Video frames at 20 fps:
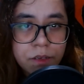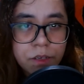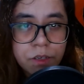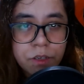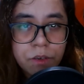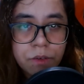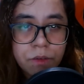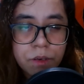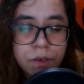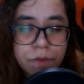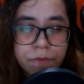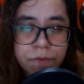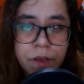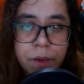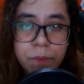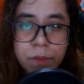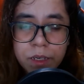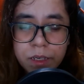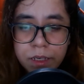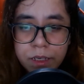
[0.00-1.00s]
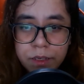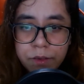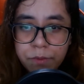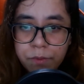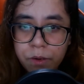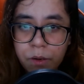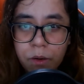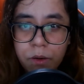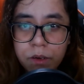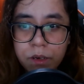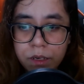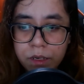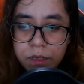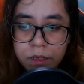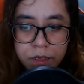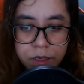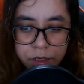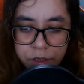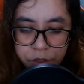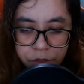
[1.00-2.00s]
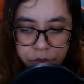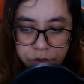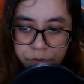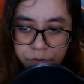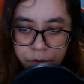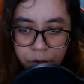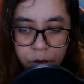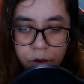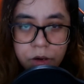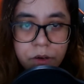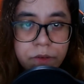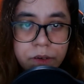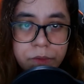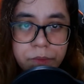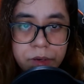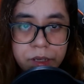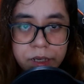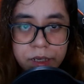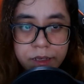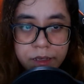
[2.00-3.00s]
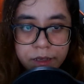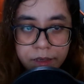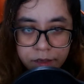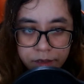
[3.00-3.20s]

you know, her families were all, her children were all over the place.